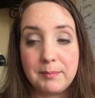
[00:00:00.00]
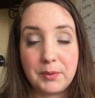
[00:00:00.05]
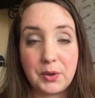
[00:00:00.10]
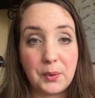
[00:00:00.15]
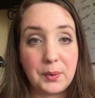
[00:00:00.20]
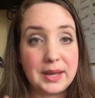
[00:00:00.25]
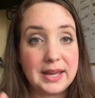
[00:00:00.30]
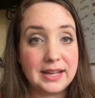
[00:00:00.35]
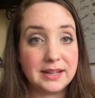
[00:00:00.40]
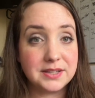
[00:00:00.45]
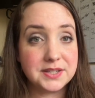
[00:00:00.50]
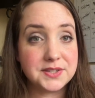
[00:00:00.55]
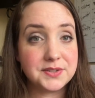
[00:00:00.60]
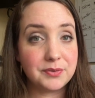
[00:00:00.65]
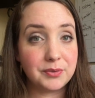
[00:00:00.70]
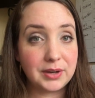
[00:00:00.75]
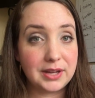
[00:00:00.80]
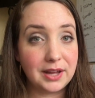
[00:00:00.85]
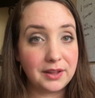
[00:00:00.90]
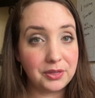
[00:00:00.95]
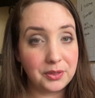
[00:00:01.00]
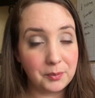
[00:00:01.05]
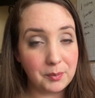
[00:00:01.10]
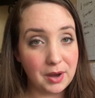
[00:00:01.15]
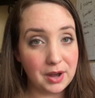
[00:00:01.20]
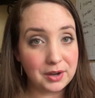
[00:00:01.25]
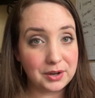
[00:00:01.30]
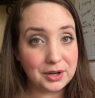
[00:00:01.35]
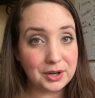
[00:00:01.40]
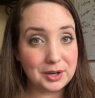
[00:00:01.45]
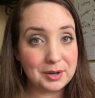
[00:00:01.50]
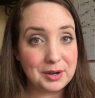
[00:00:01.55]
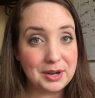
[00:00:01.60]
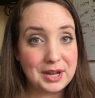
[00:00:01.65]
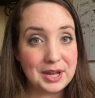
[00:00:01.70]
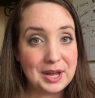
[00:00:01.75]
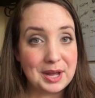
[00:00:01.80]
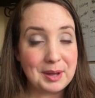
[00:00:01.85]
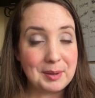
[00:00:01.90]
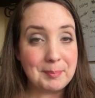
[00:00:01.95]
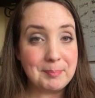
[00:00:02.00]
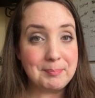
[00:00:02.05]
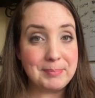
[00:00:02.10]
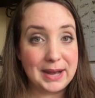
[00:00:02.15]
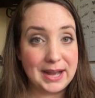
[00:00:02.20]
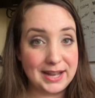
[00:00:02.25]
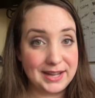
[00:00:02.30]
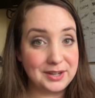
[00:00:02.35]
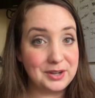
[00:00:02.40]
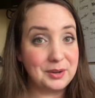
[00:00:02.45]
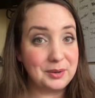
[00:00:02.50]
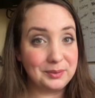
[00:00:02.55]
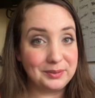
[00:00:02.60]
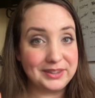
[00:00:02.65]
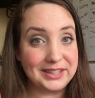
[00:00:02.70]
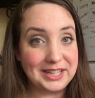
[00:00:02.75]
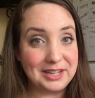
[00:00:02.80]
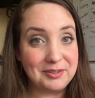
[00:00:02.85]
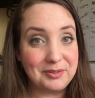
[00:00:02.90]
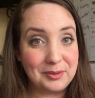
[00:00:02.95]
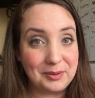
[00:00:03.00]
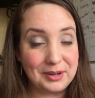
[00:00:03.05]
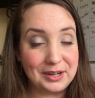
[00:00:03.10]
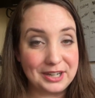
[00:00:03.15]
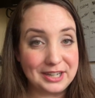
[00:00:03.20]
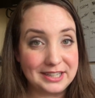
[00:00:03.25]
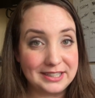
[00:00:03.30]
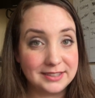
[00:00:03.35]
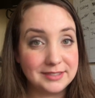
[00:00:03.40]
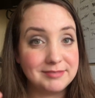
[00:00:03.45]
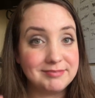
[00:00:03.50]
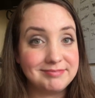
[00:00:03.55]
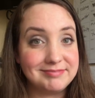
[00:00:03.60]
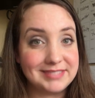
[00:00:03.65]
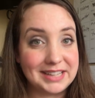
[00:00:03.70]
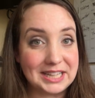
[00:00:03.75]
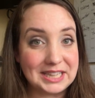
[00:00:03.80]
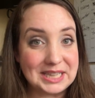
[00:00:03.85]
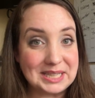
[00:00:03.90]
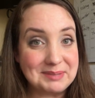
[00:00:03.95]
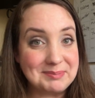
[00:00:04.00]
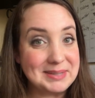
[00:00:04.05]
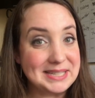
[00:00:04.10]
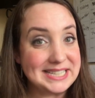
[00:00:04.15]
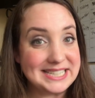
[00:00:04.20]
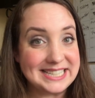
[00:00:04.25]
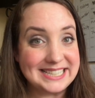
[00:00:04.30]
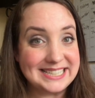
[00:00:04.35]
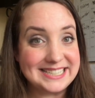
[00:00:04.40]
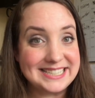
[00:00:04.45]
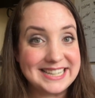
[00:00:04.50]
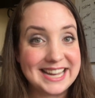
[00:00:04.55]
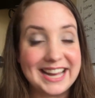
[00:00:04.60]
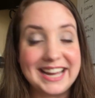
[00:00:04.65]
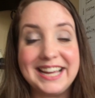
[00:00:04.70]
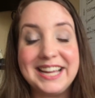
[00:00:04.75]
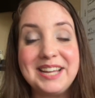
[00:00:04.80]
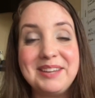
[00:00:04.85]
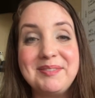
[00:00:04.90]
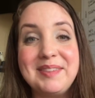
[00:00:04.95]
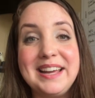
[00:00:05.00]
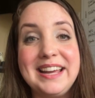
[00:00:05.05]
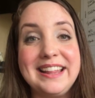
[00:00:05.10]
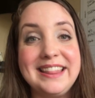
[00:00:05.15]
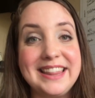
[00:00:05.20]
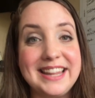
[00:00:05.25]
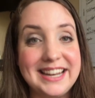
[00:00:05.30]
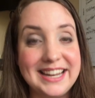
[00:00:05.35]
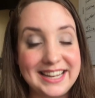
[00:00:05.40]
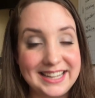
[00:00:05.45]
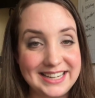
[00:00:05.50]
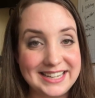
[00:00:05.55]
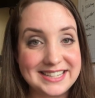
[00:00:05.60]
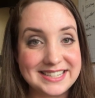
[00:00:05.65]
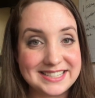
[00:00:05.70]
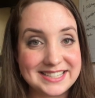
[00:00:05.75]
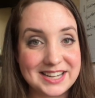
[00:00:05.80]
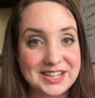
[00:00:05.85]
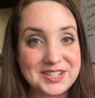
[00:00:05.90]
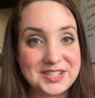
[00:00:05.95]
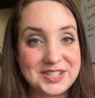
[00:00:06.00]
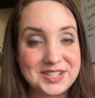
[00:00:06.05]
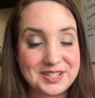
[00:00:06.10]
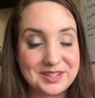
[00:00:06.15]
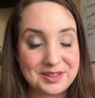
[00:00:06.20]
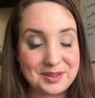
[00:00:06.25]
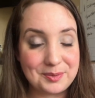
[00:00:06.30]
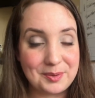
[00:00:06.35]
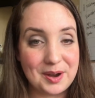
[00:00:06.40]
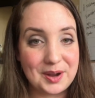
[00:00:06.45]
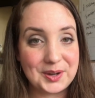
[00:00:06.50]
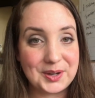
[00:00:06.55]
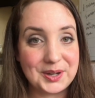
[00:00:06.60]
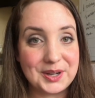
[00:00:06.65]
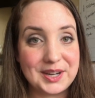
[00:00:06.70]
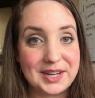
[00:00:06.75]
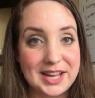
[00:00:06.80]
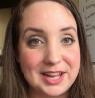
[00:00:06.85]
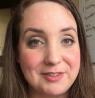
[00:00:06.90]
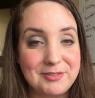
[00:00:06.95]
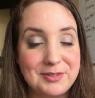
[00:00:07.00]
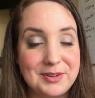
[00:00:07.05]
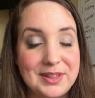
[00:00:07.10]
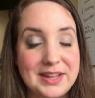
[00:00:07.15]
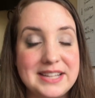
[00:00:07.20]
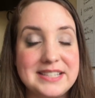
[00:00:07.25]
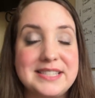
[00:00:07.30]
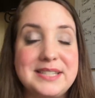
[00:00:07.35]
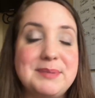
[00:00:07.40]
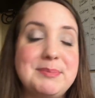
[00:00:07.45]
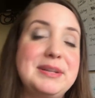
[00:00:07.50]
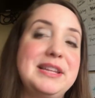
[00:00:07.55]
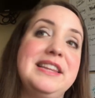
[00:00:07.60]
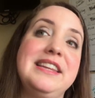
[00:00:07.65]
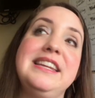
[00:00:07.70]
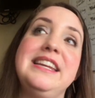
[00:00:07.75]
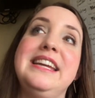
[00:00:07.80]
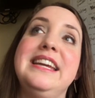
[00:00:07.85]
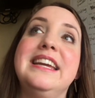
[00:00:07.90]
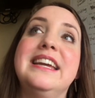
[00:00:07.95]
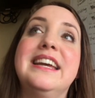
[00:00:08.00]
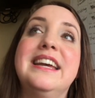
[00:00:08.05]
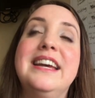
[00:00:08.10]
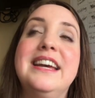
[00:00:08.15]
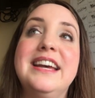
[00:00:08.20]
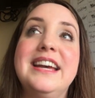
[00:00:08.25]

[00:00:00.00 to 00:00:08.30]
go hands-free on the walker, but only for a limited time, and then I need to touch the walker again for that stability.